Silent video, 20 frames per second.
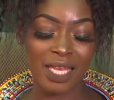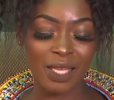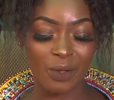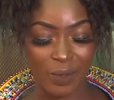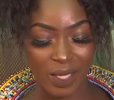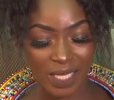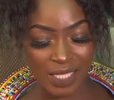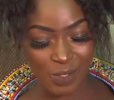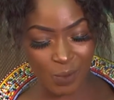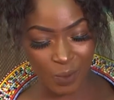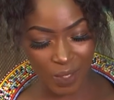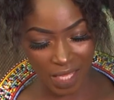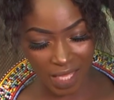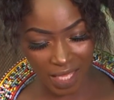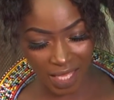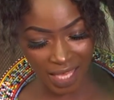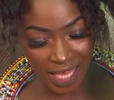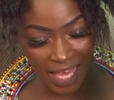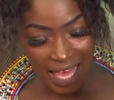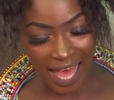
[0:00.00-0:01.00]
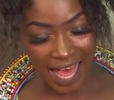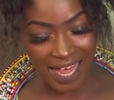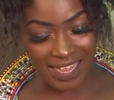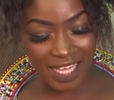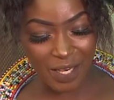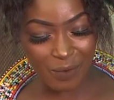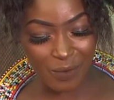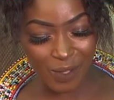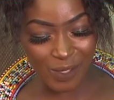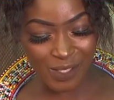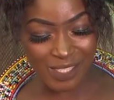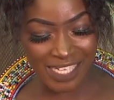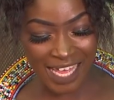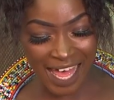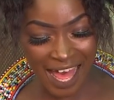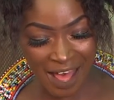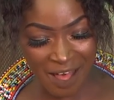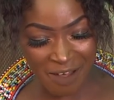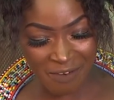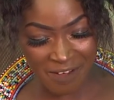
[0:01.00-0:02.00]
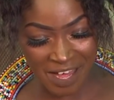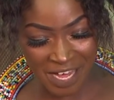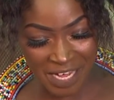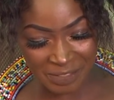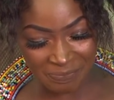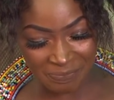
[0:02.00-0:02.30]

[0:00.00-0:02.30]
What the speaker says: anyway, it's okay. And then we also have